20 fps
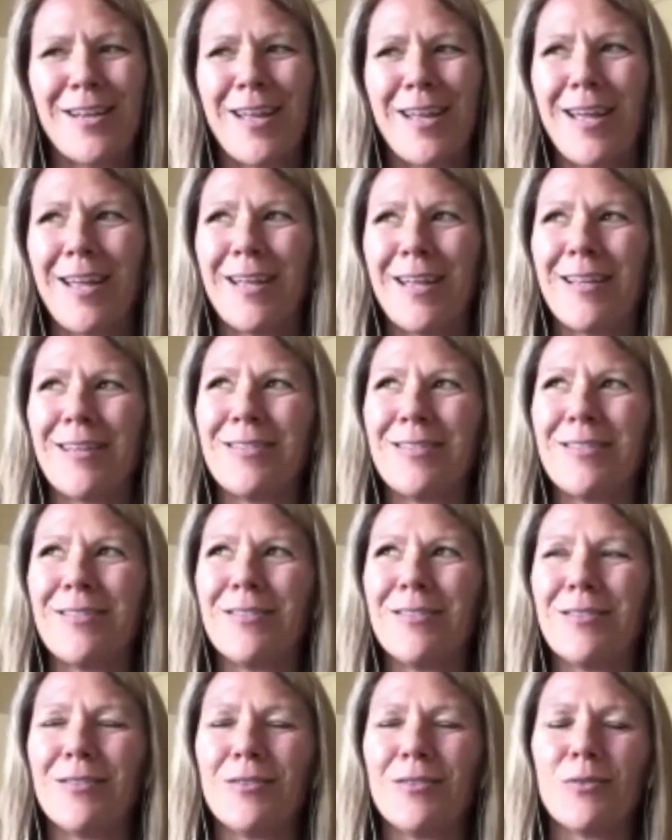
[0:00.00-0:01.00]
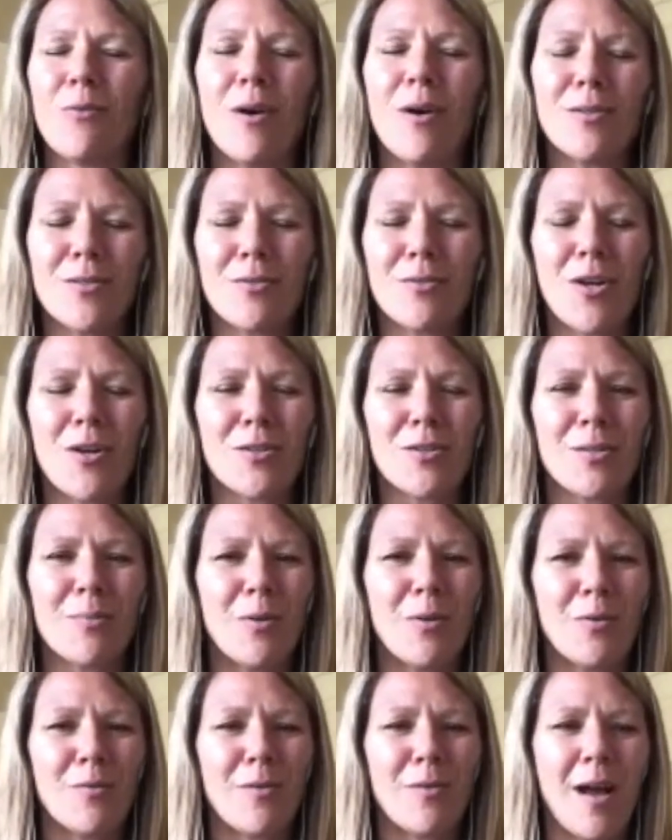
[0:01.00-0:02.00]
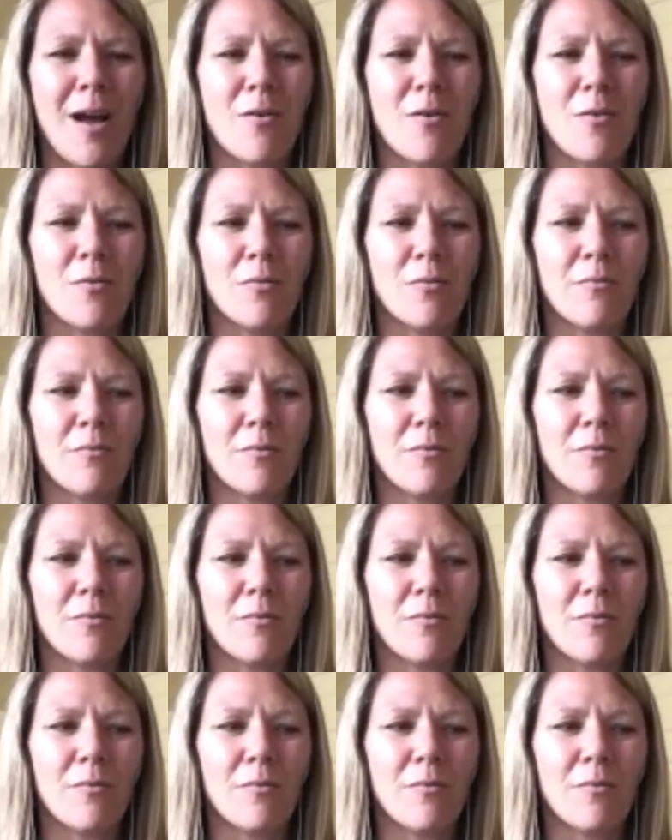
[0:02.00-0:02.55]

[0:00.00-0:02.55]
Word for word: And you also talked about how